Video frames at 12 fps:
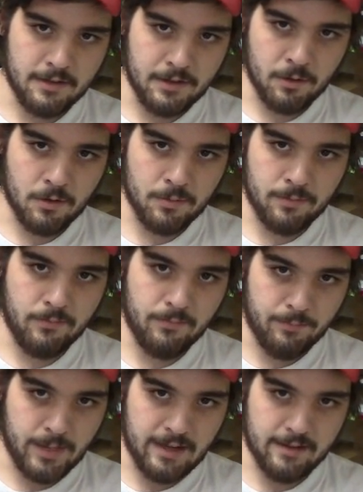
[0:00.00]
your
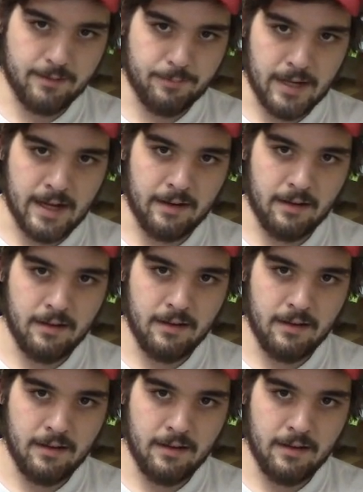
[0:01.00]
best bet.